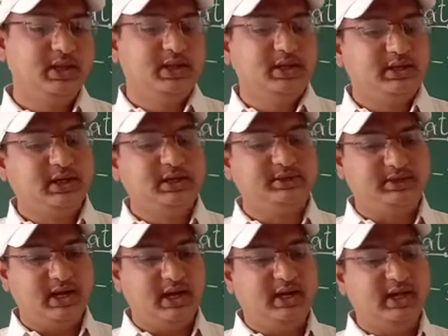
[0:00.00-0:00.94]
trees
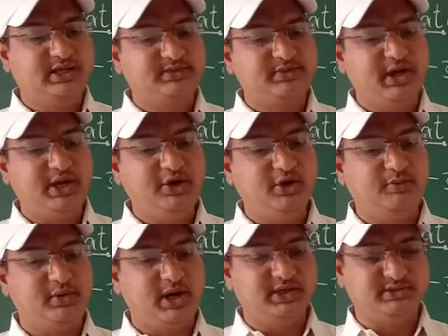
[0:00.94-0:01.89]
and less variety of
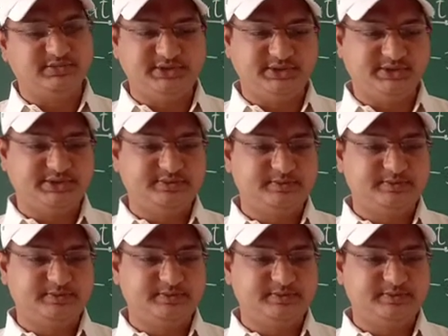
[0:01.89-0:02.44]
plant species.